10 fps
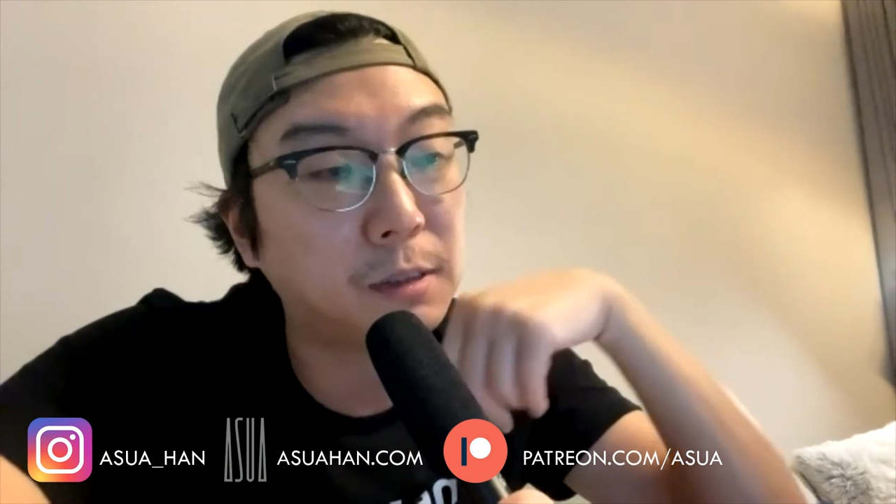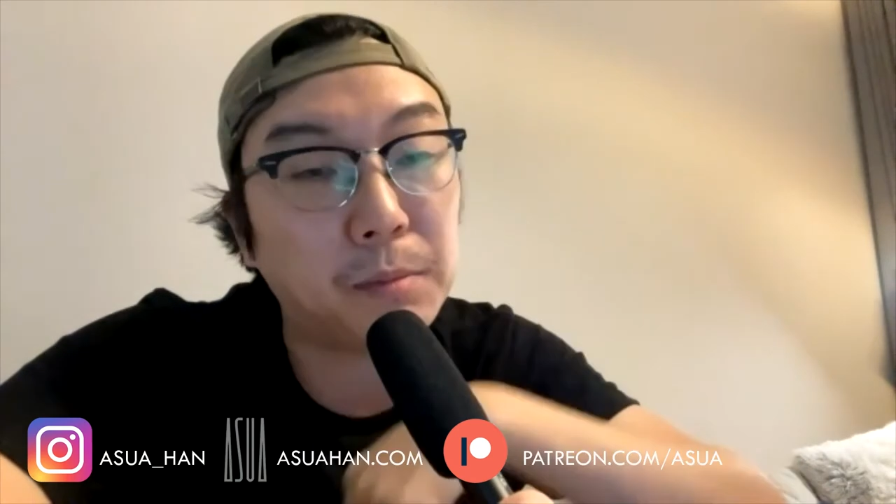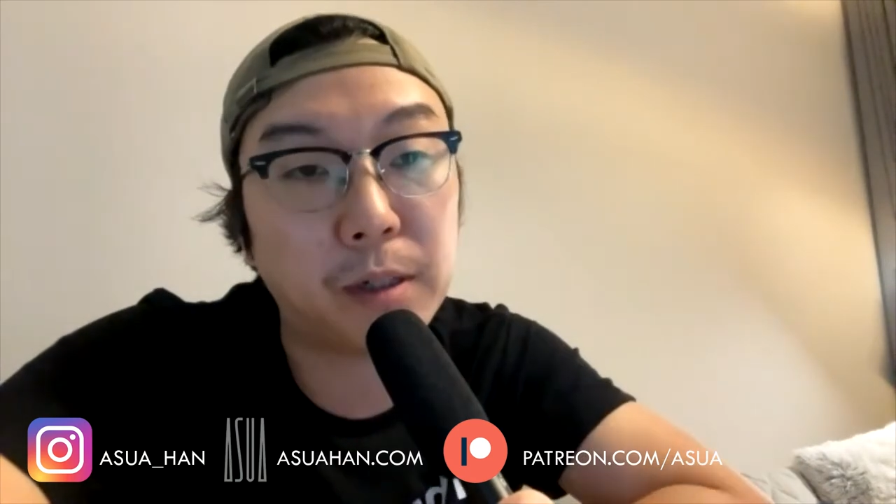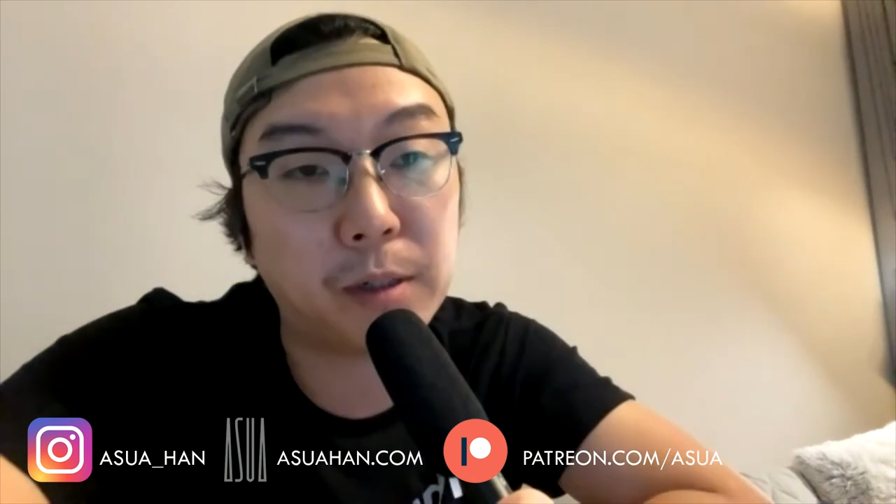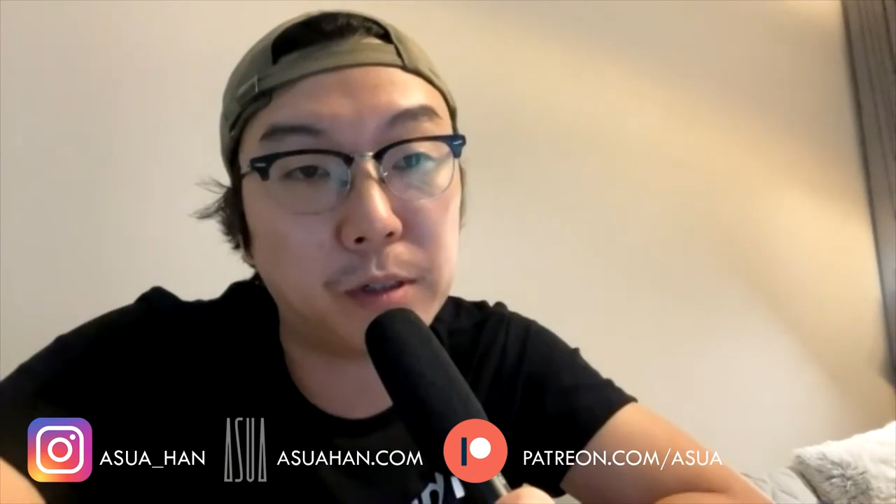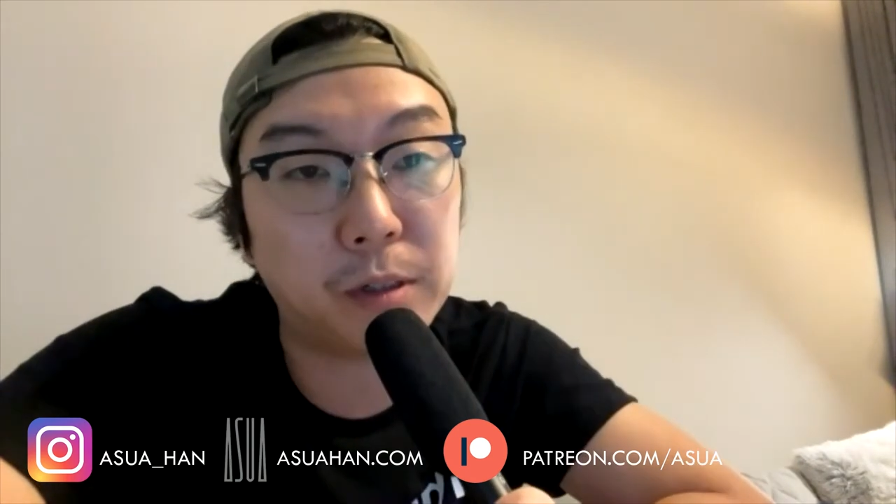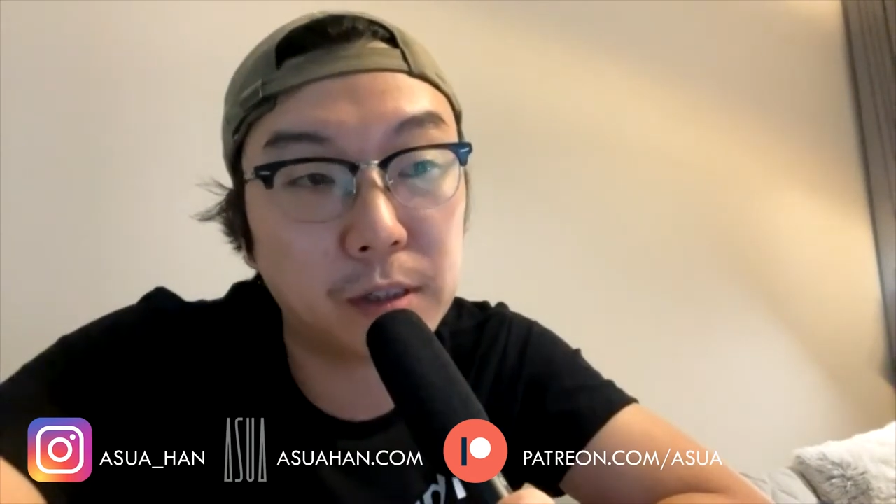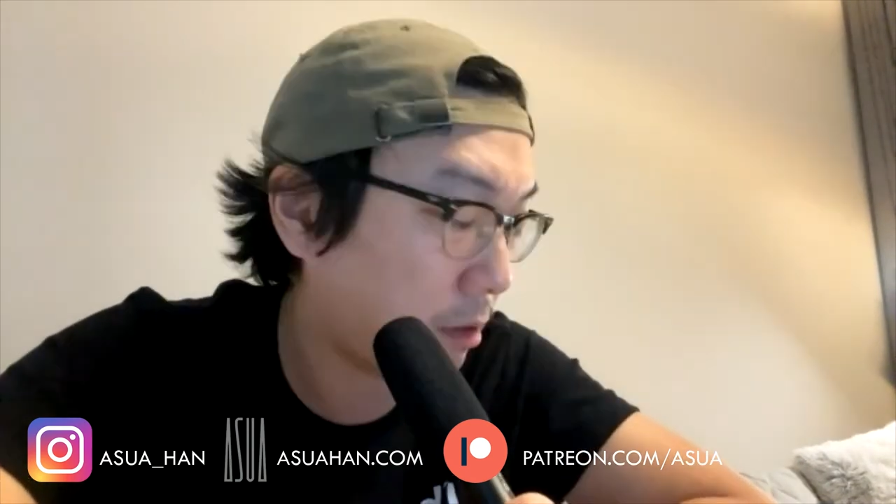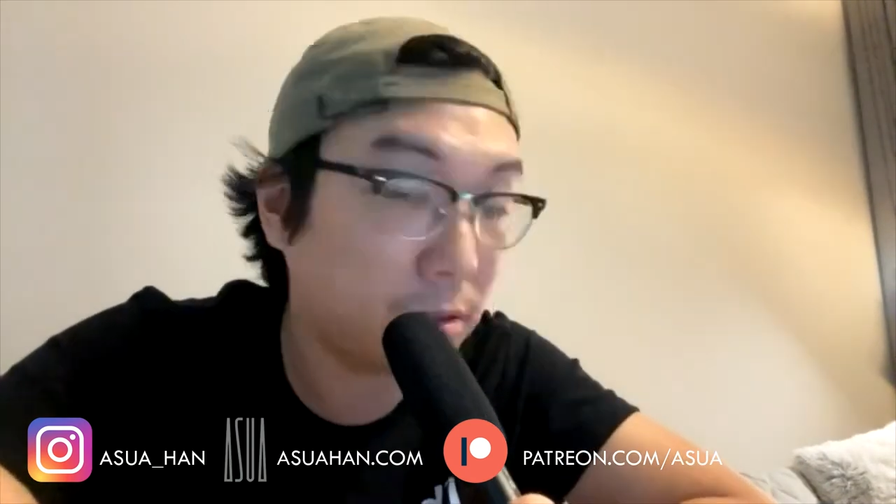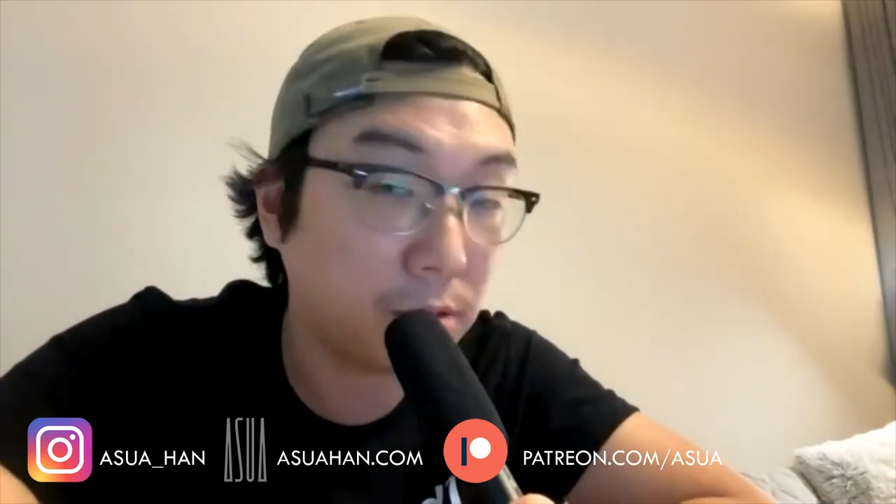of my work.
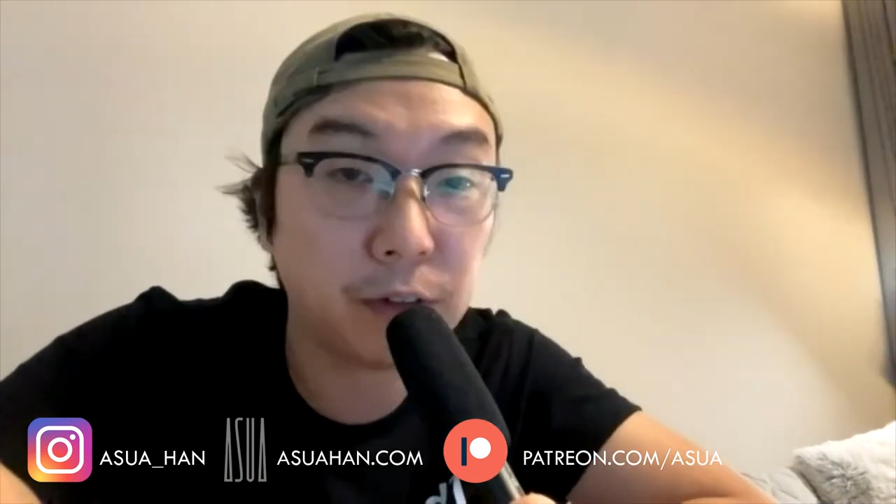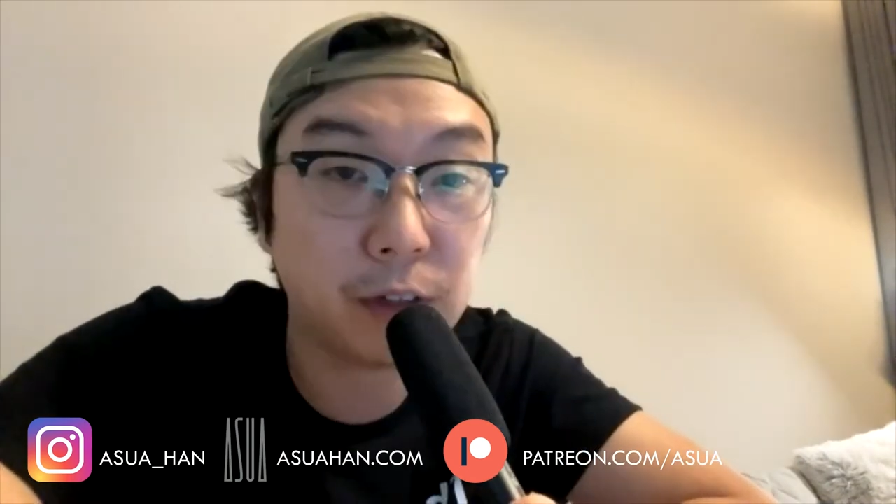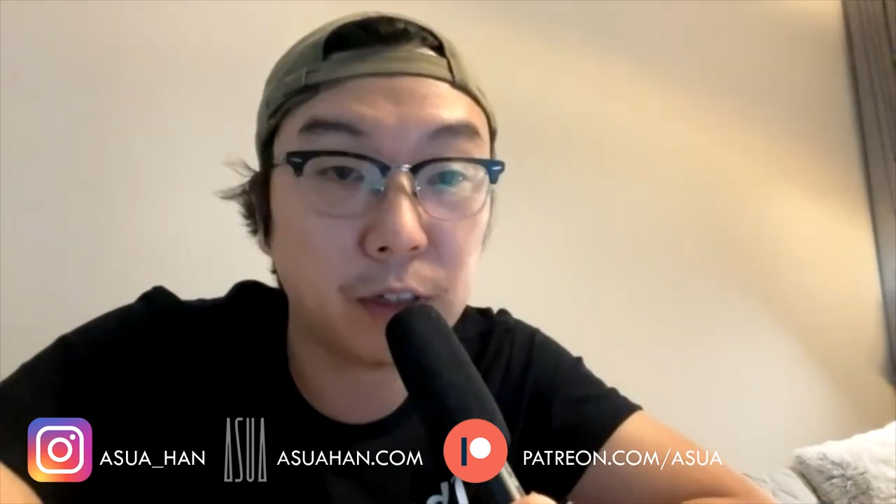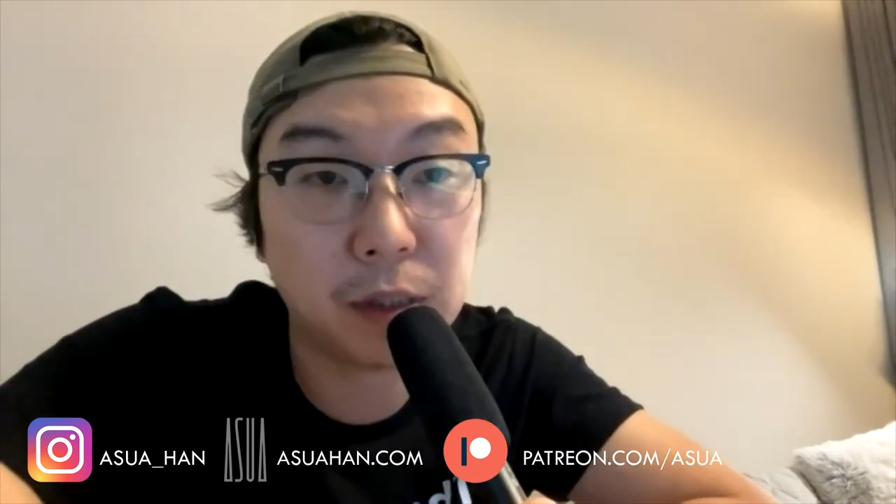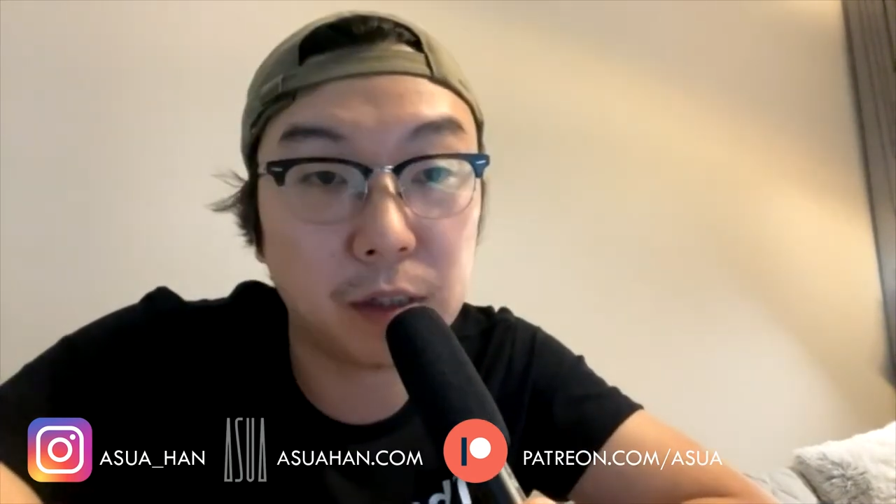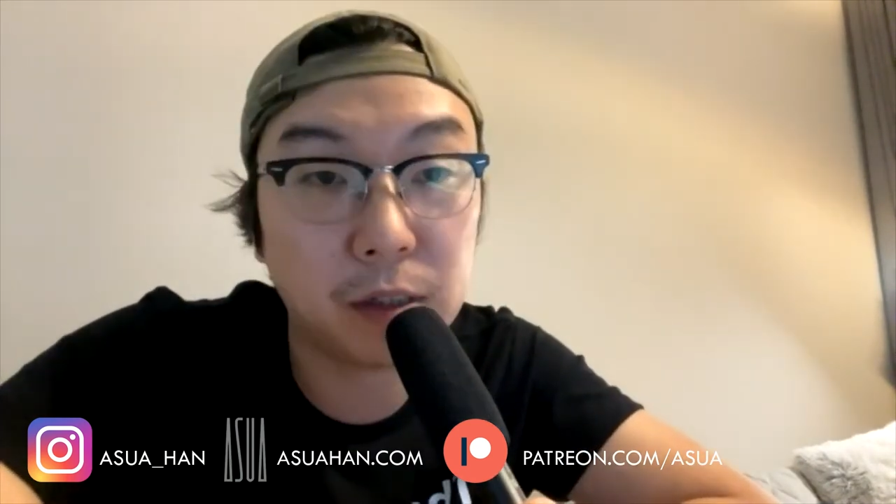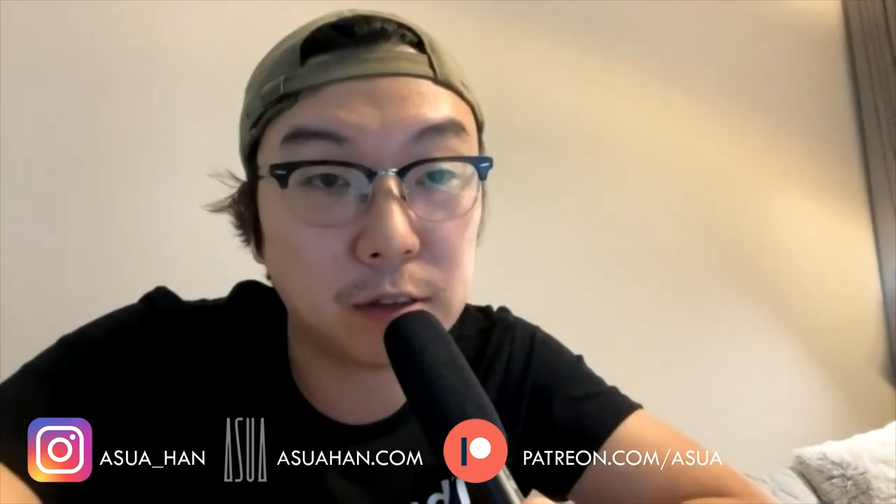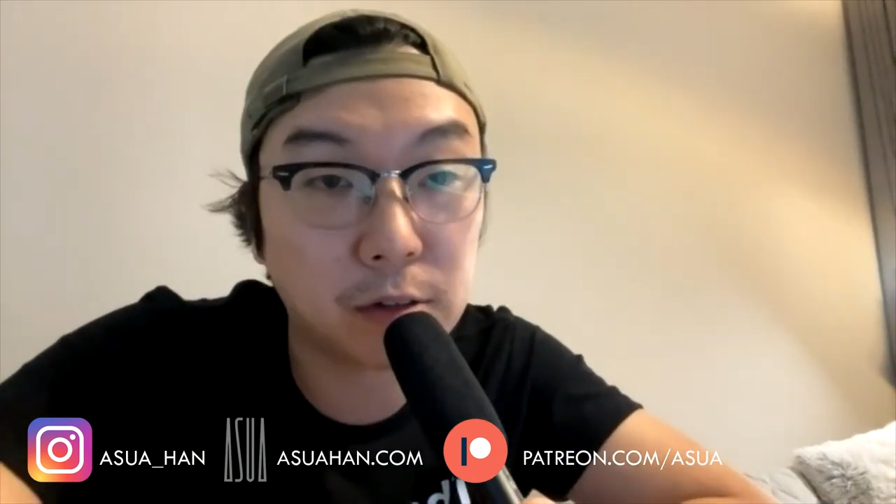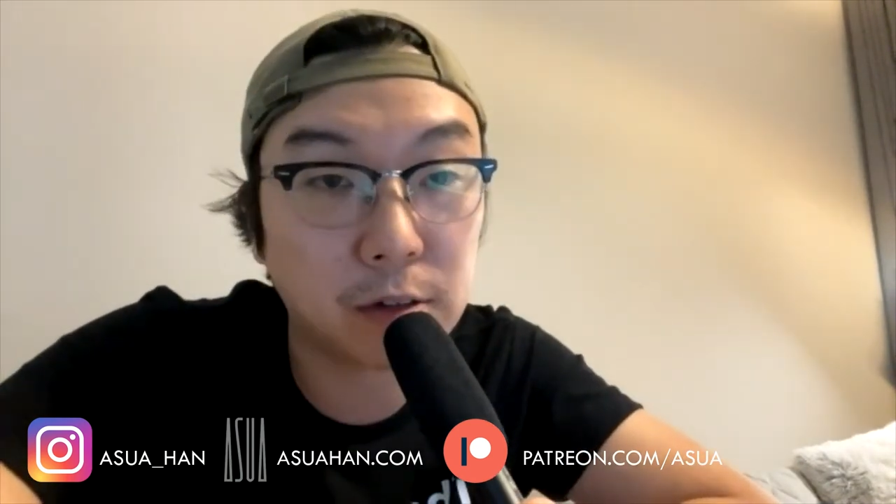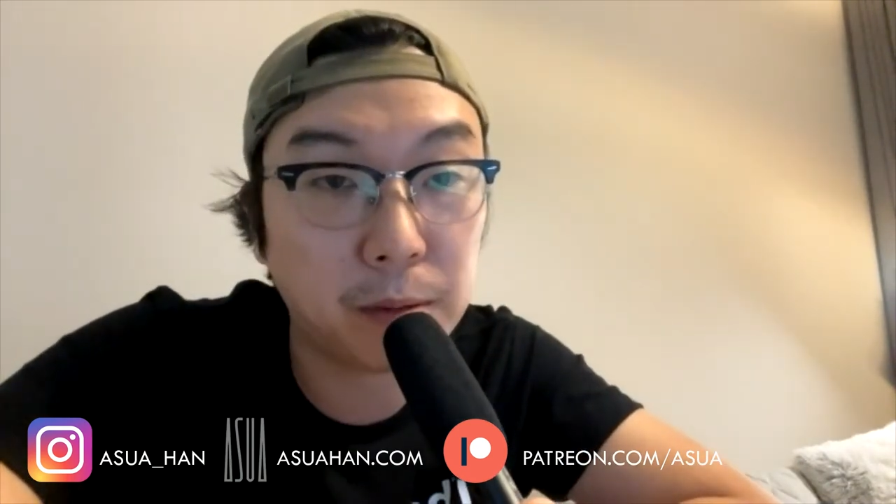Follow me on
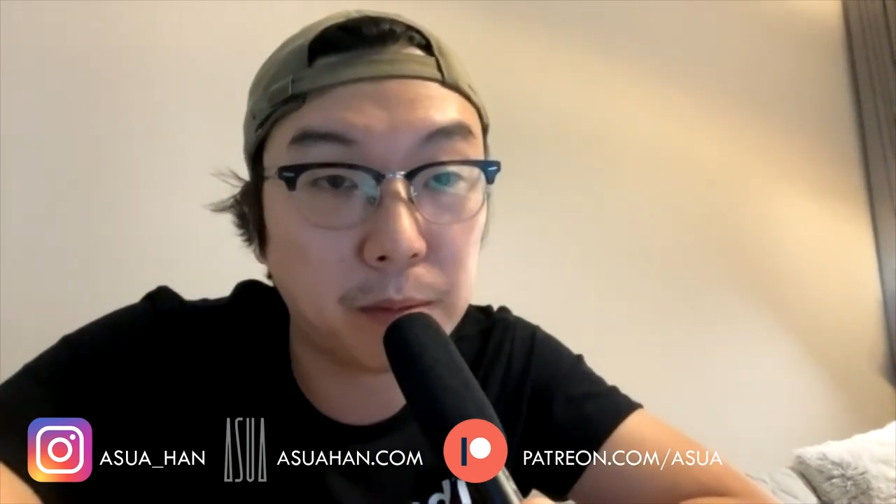Instagram